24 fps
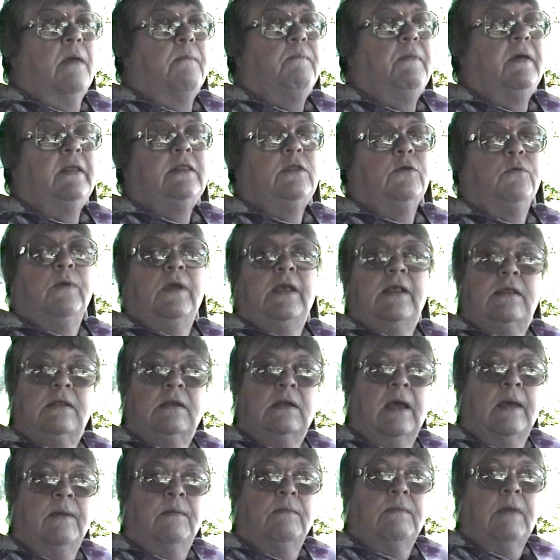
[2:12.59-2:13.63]
But the reason
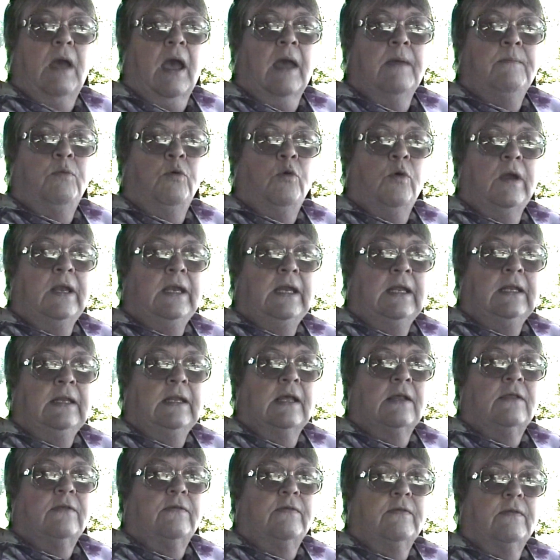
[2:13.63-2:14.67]
I'm pointing
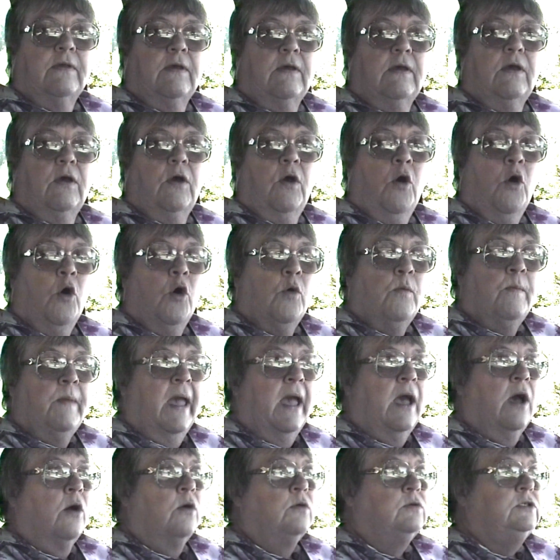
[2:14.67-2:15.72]
this home
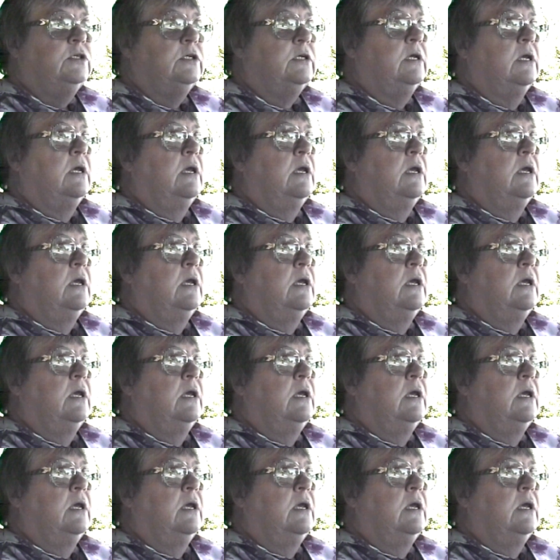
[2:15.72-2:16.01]
out,